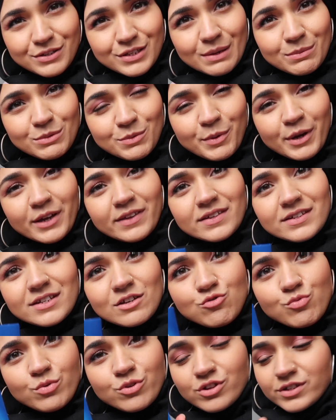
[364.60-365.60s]
it's time to put in the
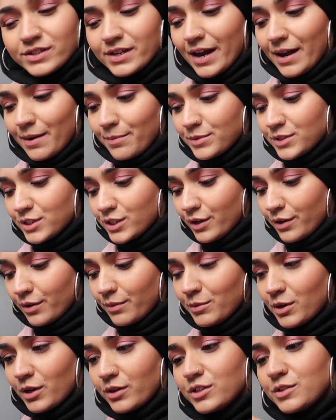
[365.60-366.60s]
dishwasher tabs, so
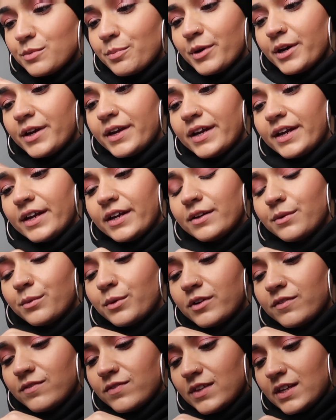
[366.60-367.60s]
I'm going to put in
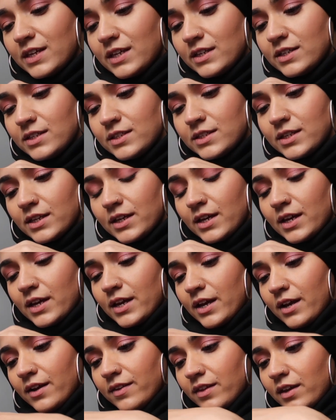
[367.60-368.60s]
one of these,
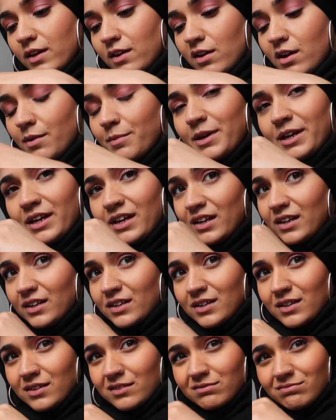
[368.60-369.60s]
and they come
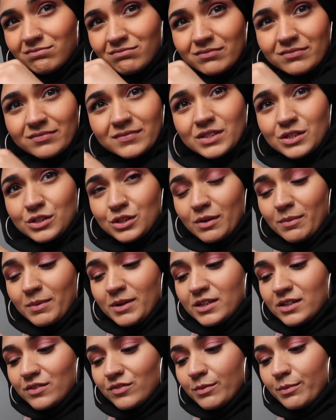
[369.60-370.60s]
in so
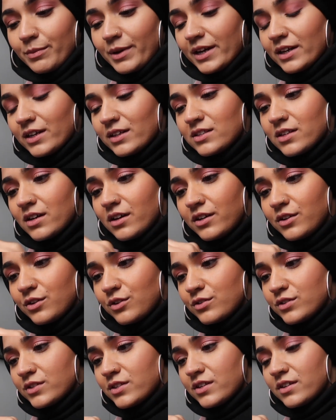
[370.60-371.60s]
many different packs. I
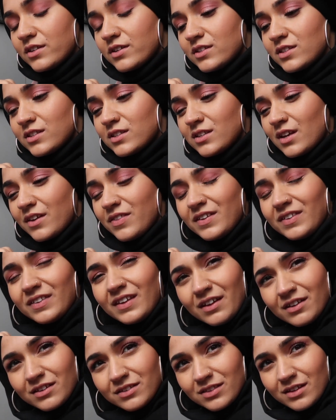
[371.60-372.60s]
use this, I think
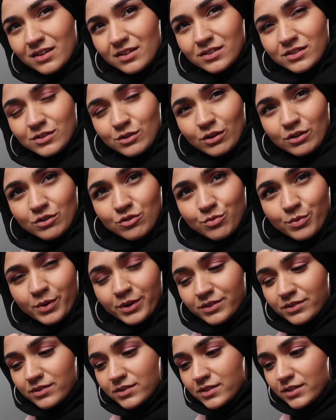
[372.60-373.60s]
they're the Astonish
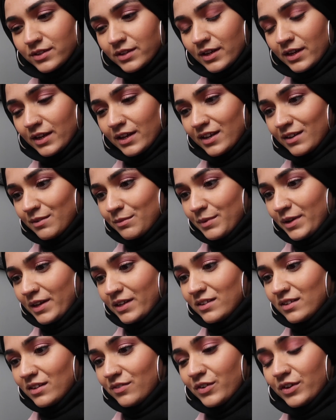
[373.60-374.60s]
ones,
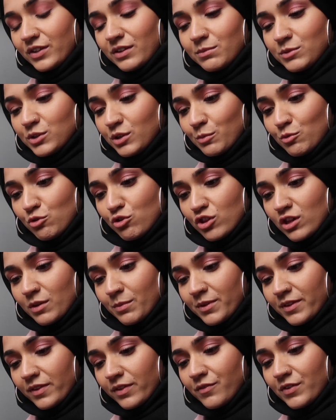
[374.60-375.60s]
and I find them so much
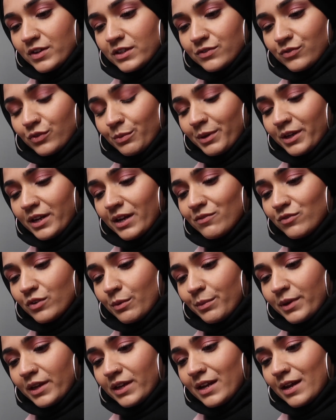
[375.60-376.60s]
cheaper than the rest of them. I get them
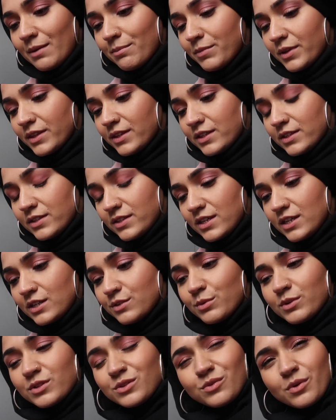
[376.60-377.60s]
from B&M, but
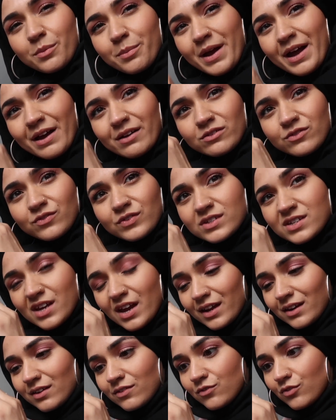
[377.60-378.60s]
these ones were £1 for
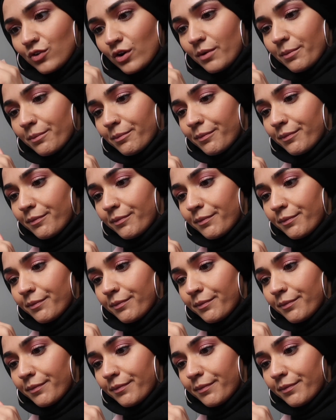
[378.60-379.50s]
£10 from